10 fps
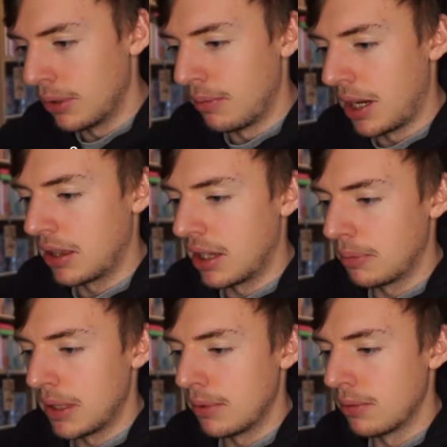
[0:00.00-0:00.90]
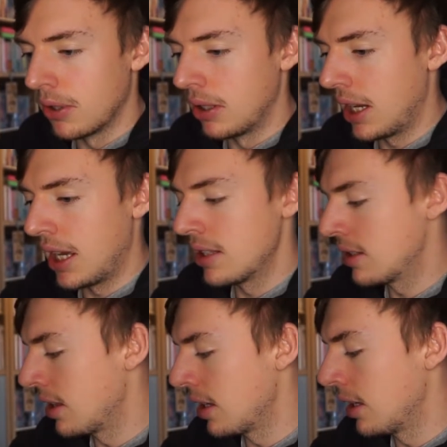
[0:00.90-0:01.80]
But the main thing people want
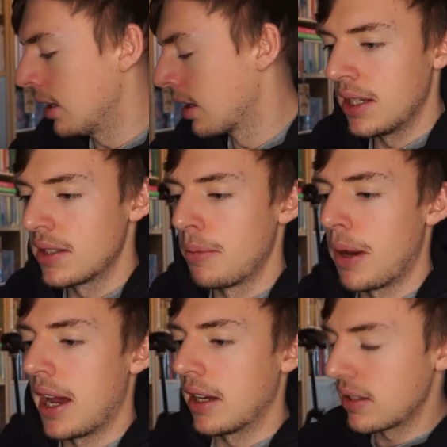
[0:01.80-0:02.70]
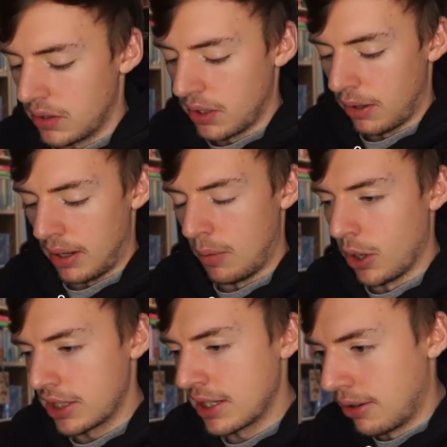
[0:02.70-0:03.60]
is the packs. So it
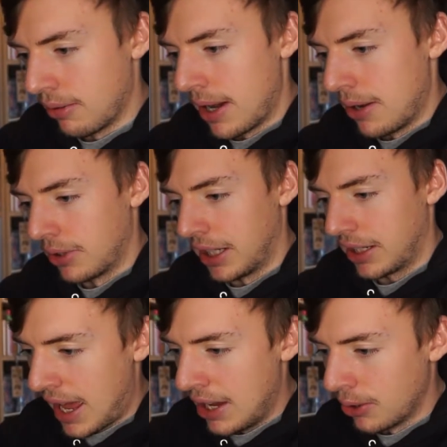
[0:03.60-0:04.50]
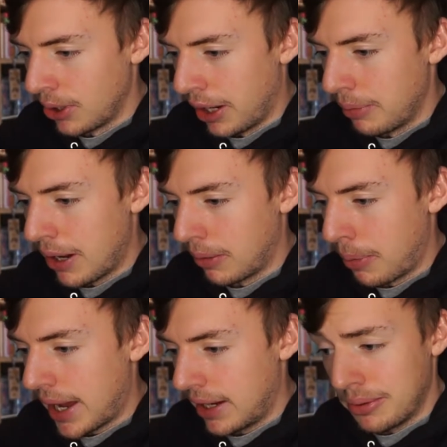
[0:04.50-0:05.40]
works out around like £8 or £9 a
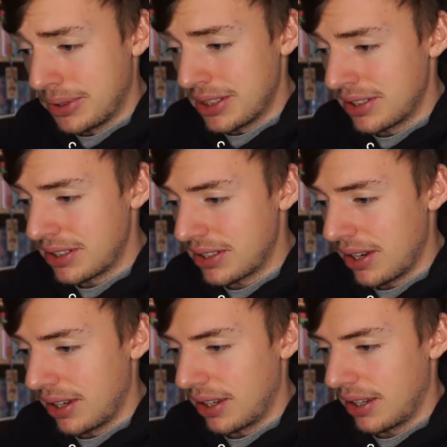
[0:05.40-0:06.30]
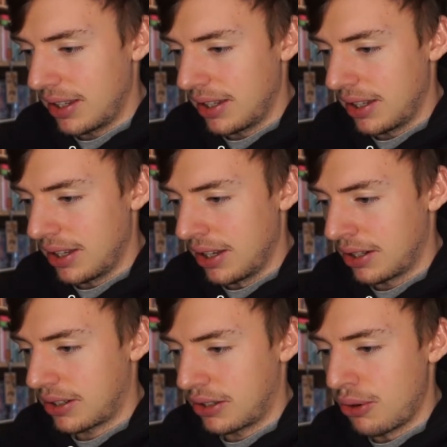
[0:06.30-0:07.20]
pack, which is just a
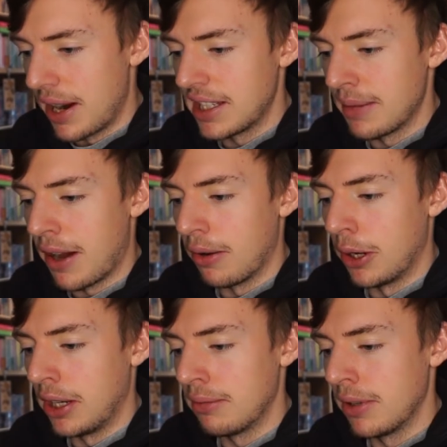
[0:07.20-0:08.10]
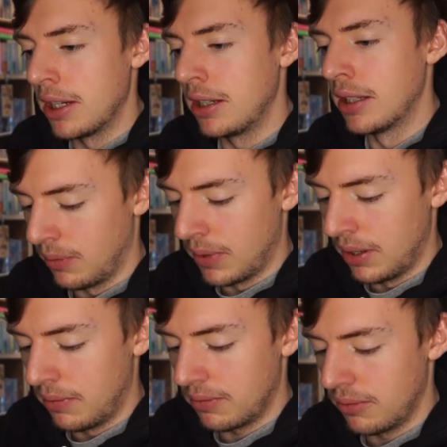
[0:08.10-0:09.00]
crazy amount of money really,
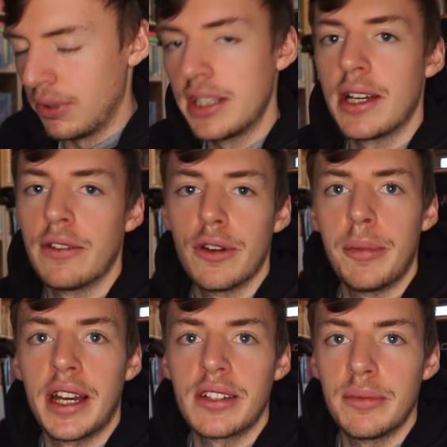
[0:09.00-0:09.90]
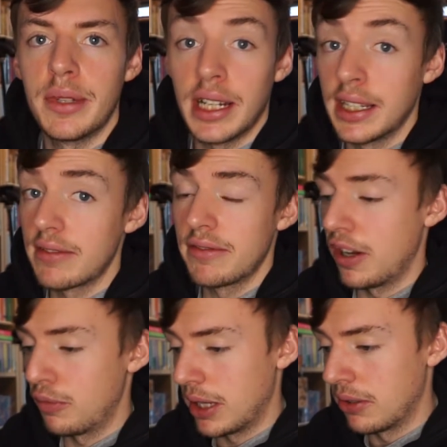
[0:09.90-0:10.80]
when retail for a pack should be like
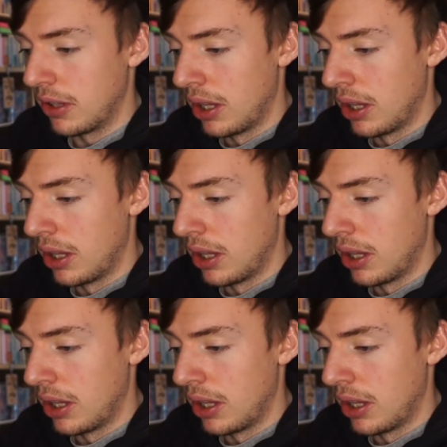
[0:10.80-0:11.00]
£5.